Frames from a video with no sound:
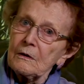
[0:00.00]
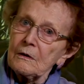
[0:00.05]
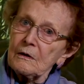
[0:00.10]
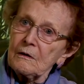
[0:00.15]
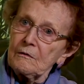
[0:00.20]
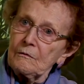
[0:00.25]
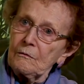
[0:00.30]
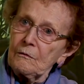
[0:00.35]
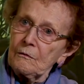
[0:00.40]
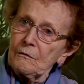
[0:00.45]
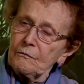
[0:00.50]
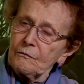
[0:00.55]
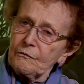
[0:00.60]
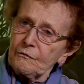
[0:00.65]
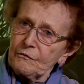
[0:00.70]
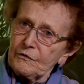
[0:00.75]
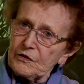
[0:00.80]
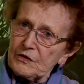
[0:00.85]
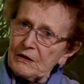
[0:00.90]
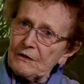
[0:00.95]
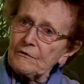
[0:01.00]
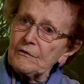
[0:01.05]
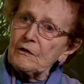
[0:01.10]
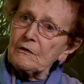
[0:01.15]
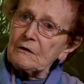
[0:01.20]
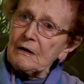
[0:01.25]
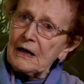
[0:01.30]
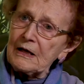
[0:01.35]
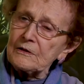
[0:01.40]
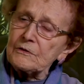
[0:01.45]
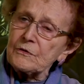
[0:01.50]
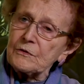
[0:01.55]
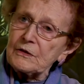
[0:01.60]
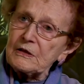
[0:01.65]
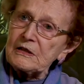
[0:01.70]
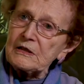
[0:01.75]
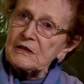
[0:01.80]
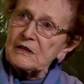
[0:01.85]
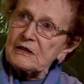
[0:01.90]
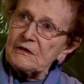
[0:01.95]
to several
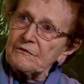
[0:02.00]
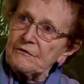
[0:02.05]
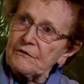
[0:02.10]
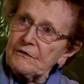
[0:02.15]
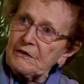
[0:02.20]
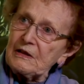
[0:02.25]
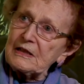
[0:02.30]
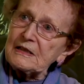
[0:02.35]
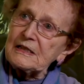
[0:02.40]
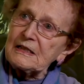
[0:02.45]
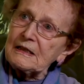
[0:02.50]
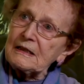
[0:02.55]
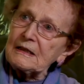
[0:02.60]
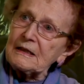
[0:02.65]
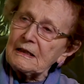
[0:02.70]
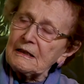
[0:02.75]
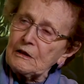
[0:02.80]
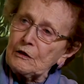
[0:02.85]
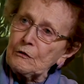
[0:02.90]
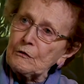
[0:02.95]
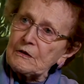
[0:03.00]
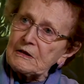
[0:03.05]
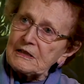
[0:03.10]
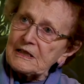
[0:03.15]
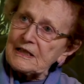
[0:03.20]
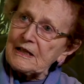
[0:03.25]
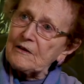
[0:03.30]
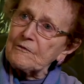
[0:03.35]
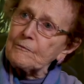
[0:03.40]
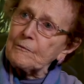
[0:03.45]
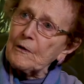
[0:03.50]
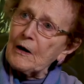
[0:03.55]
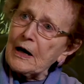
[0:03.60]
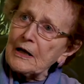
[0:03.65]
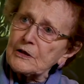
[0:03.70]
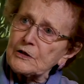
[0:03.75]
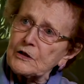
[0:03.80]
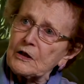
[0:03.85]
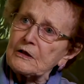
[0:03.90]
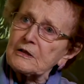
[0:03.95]
countries to visit UNICEF
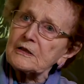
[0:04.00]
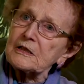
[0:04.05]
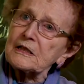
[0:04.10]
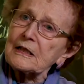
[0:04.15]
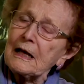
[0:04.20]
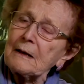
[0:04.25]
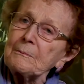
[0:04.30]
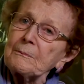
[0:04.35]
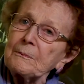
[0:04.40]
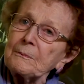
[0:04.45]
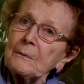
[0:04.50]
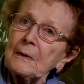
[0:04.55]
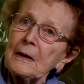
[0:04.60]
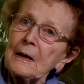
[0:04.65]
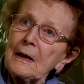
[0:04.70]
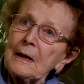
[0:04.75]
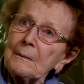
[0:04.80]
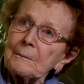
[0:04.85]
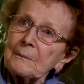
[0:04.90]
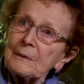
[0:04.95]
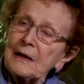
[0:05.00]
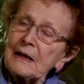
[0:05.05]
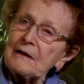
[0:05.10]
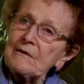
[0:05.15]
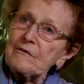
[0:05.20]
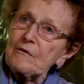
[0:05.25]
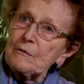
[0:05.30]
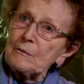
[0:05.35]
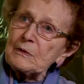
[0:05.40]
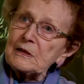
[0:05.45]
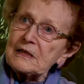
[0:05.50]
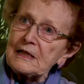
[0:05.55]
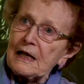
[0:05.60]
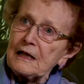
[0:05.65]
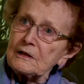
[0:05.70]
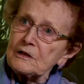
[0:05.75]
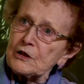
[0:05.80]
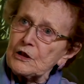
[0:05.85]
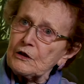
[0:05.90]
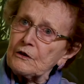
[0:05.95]
projects. I believe it was
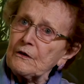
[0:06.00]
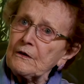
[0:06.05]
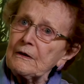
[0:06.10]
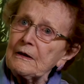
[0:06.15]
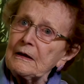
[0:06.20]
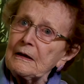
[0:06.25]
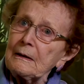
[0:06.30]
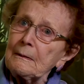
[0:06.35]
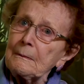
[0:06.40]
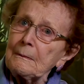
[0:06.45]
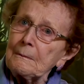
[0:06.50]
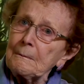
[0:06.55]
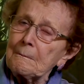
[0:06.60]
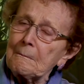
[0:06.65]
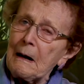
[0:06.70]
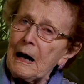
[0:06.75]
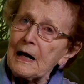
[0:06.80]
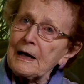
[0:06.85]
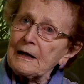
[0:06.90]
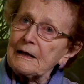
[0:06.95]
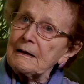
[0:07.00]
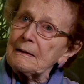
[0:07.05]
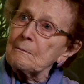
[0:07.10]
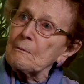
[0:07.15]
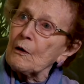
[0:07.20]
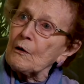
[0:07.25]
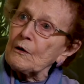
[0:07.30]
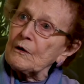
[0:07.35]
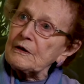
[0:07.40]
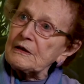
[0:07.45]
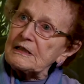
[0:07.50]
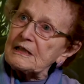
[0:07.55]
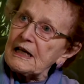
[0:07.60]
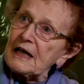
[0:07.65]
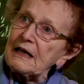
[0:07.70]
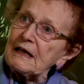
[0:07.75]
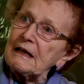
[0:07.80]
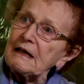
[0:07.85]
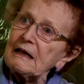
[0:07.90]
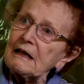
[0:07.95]
Algeria, Mali,
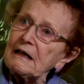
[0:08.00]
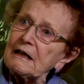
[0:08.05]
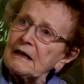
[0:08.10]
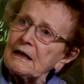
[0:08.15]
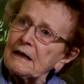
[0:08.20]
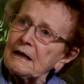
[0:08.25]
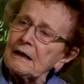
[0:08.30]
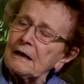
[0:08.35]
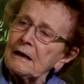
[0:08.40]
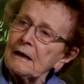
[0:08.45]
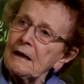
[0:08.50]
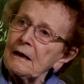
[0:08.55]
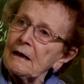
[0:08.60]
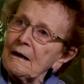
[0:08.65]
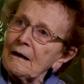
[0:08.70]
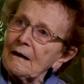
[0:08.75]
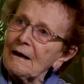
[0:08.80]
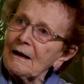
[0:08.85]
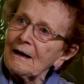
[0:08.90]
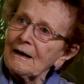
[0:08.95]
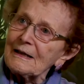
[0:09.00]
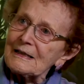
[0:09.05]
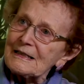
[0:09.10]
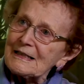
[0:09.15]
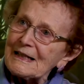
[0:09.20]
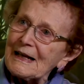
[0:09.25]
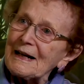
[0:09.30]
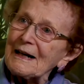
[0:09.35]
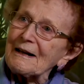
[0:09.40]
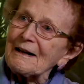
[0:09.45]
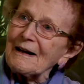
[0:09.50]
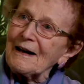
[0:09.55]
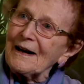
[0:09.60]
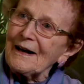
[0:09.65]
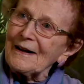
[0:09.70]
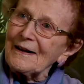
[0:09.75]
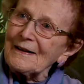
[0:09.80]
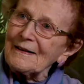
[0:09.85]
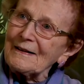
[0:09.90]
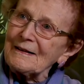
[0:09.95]
Mauritania, uh,
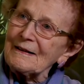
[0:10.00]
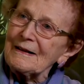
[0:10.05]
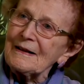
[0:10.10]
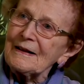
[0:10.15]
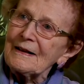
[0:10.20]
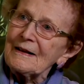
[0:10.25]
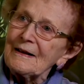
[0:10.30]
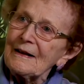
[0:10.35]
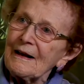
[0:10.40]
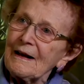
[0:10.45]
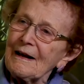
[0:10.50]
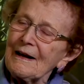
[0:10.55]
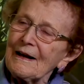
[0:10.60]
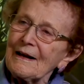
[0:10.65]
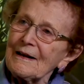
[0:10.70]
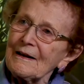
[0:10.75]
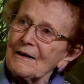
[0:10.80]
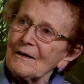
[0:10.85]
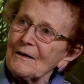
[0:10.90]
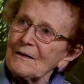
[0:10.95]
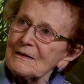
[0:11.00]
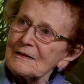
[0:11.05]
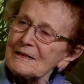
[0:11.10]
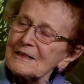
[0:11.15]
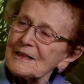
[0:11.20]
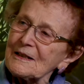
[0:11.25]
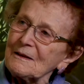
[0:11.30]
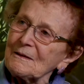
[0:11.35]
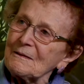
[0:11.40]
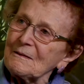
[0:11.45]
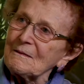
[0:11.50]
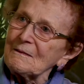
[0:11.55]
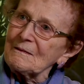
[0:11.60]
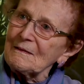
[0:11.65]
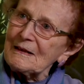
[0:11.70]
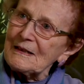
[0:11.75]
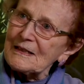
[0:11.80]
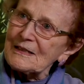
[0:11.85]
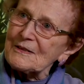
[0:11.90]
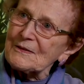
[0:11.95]
Senegal, and also
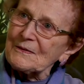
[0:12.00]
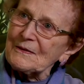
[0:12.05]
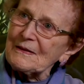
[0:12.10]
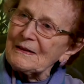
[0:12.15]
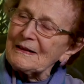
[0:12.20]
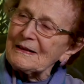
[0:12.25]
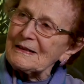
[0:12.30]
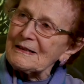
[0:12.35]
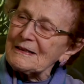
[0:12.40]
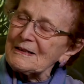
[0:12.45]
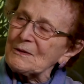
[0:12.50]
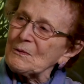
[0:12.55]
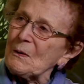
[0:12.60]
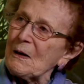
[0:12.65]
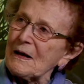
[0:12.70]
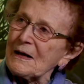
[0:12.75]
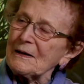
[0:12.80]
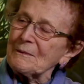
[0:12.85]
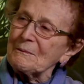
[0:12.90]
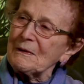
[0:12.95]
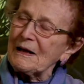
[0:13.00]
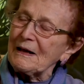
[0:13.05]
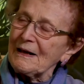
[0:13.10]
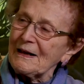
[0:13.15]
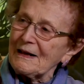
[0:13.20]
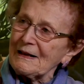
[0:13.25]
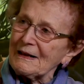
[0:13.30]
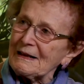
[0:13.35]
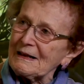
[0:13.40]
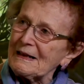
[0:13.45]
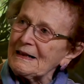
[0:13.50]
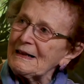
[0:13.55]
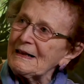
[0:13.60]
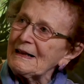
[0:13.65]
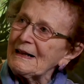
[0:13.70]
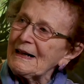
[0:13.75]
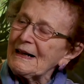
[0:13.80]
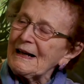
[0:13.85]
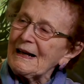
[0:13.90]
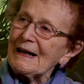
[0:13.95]
Israel, Guatemala,
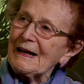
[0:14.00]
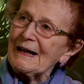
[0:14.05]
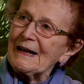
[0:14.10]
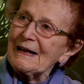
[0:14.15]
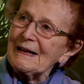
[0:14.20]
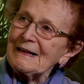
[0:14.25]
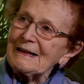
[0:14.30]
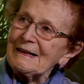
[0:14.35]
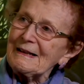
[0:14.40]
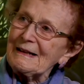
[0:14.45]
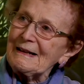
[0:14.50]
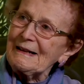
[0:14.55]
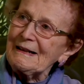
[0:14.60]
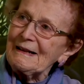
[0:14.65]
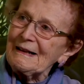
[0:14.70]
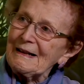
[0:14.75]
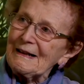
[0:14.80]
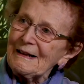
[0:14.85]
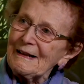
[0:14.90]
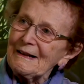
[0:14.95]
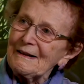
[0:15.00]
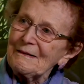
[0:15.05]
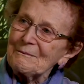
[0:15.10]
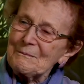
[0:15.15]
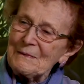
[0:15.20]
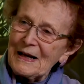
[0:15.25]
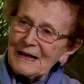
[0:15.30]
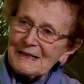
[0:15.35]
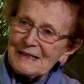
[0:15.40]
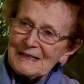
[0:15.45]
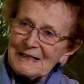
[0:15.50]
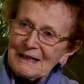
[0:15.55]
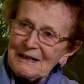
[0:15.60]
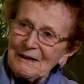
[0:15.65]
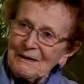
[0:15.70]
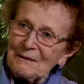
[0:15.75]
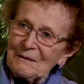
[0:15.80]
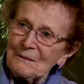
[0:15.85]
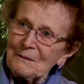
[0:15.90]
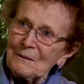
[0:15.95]
and
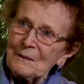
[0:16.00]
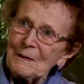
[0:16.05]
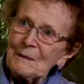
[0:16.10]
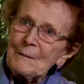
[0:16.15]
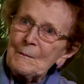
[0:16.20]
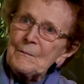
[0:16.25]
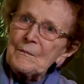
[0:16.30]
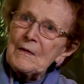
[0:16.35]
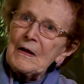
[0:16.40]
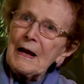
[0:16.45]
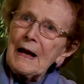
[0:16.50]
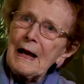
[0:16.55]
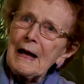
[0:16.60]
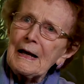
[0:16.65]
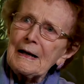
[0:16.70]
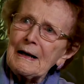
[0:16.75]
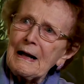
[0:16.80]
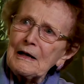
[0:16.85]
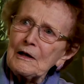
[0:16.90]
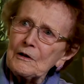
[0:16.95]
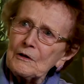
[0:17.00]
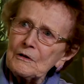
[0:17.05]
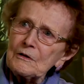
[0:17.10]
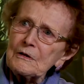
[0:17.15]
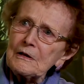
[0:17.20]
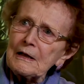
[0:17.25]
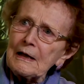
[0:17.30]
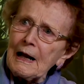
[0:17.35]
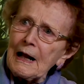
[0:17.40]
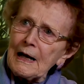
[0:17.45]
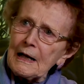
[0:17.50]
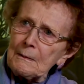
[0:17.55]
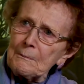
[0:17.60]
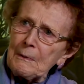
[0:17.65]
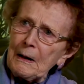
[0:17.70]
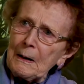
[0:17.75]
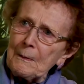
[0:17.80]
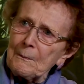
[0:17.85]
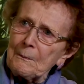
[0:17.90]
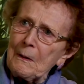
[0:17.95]
Mexico. And I learned a lot
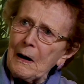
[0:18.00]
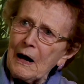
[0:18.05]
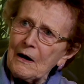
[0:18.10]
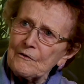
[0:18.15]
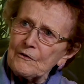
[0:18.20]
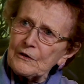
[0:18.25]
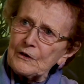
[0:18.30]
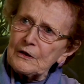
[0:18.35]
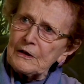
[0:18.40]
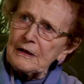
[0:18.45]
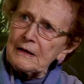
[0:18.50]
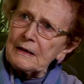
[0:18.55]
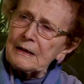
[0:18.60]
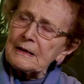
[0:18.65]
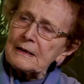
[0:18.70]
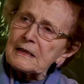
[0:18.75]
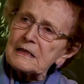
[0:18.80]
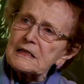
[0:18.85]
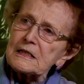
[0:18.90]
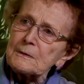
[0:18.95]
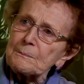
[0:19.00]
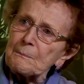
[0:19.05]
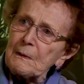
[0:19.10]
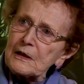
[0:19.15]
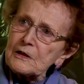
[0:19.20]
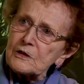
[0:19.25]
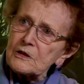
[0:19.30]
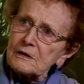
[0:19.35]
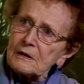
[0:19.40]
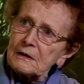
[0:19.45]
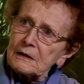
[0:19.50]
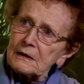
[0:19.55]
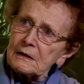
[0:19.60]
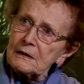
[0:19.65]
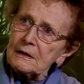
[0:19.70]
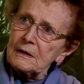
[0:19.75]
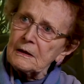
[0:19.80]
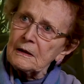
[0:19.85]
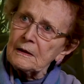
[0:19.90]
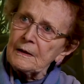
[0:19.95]
about poverty and
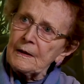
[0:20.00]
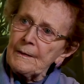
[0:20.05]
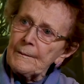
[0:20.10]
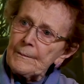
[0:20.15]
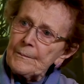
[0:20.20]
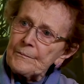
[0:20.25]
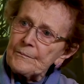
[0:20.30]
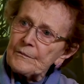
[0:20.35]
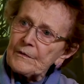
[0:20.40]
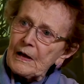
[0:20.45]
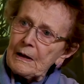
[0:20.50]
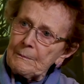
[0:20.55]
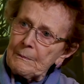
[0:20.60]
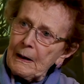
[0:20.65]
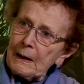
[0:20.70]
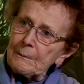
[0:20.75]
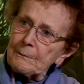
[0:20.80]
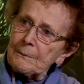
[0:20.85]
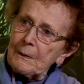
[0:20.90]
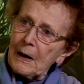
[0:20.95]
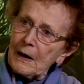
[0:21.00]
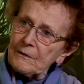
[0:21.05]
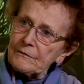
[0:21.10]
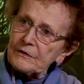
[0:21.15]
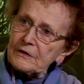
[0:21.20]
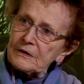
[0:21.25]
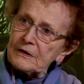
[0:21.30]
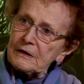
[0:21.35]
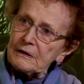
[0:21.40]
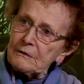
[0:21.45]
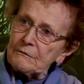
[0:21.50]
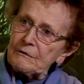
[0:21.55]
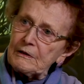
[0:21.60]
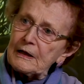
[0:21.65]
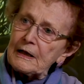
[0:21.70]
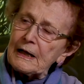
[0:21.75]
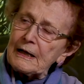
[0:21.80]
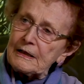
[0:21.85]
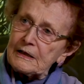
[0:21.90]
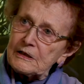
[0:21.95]
especially about poverty
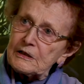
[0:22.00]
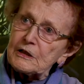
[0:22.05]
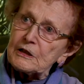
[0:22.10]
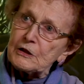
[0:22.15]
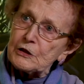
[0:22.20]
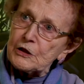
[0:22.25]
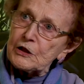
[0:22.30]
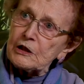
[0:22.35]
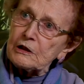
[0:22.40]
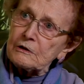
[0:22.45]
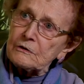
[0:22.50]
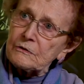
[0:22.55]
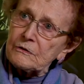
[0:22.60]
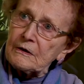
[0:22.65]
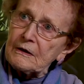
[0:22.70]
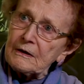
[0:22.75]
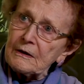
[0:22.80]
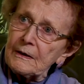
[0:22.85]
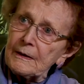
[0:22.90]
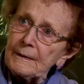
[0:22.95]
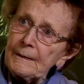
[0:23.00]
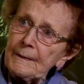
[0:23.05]
related to children.